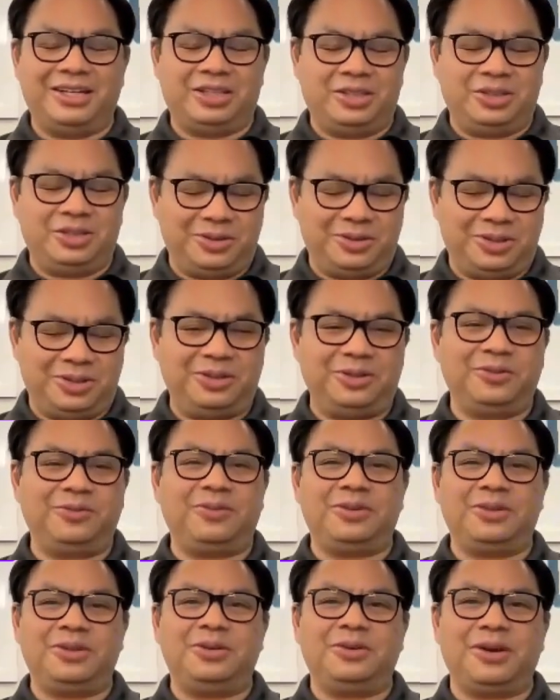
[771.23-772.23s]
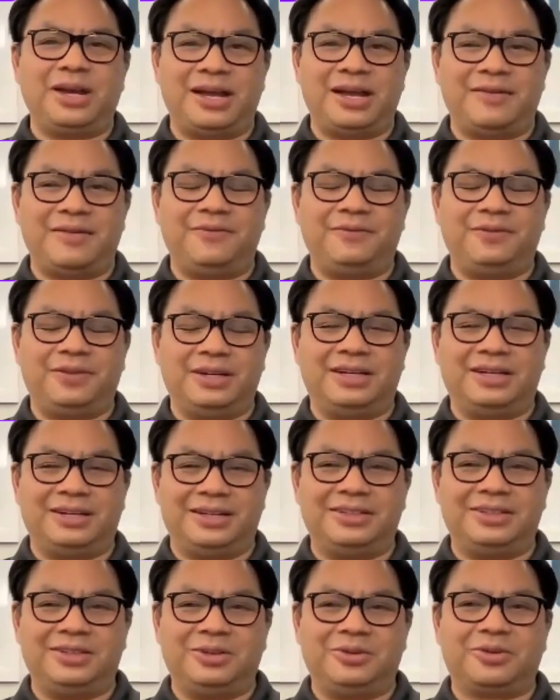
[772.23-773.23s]
you have
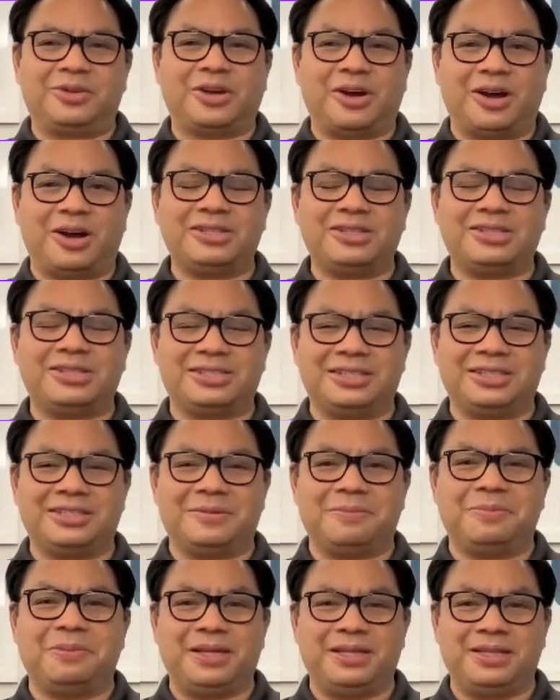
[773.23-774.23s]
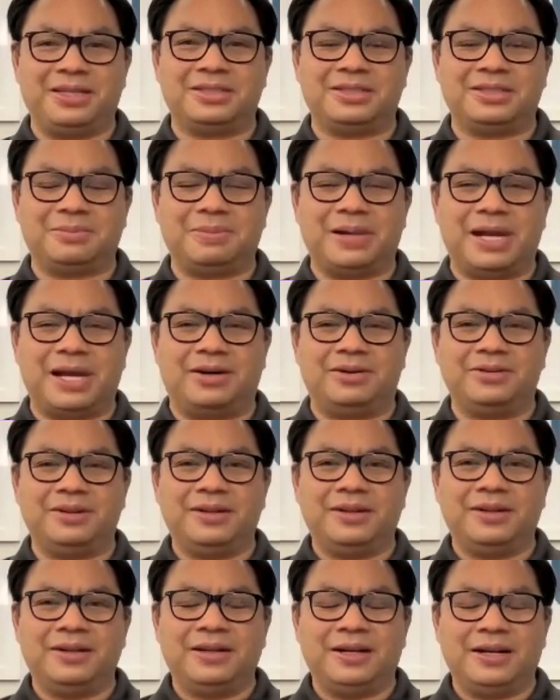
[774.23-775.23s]
your thoughts and opinions about
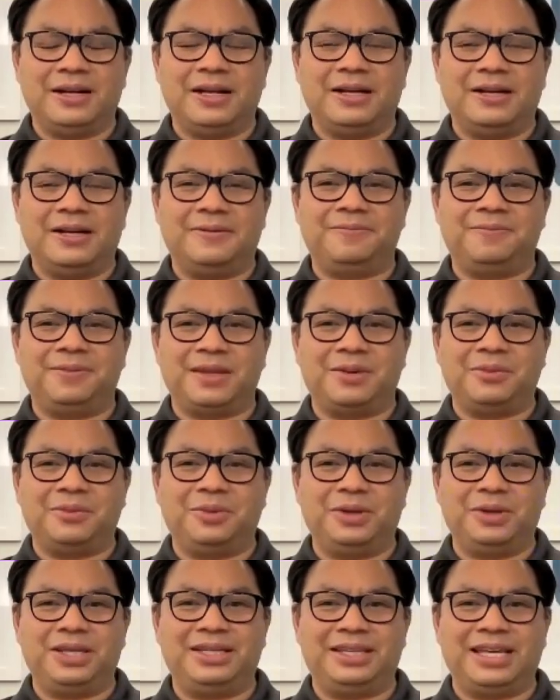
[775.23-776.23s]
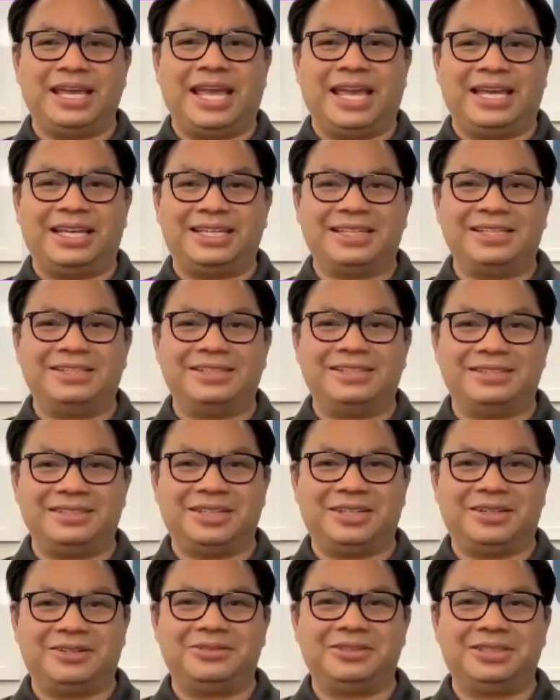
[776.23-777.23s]
we Yankees,
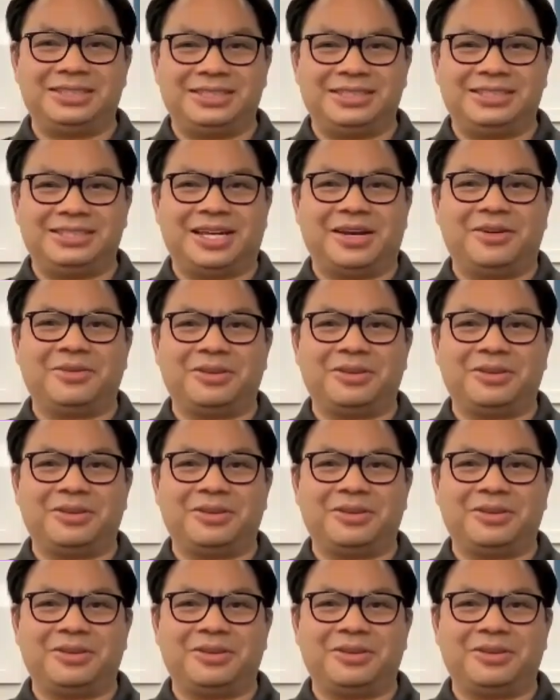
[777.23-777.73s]
south of the